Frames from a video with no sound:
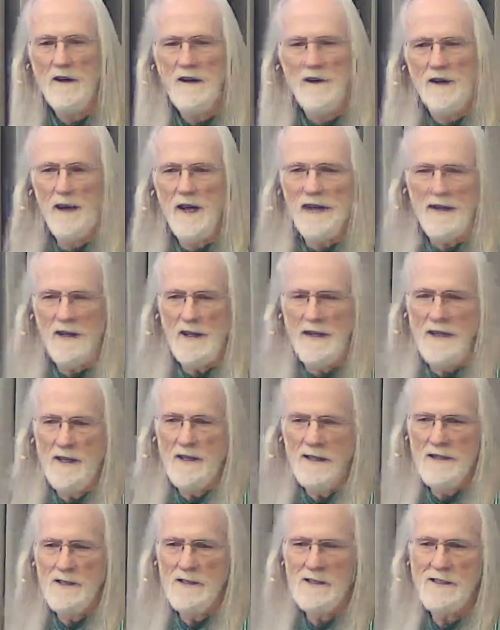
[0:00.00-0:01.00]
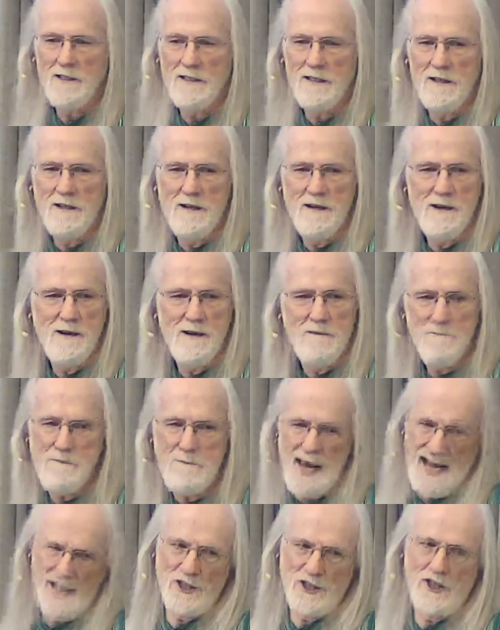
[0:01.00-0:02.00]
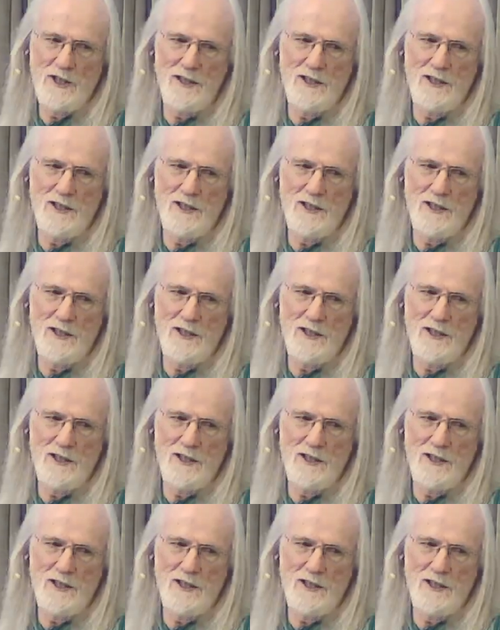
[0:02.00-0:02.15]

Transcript: that is passionate,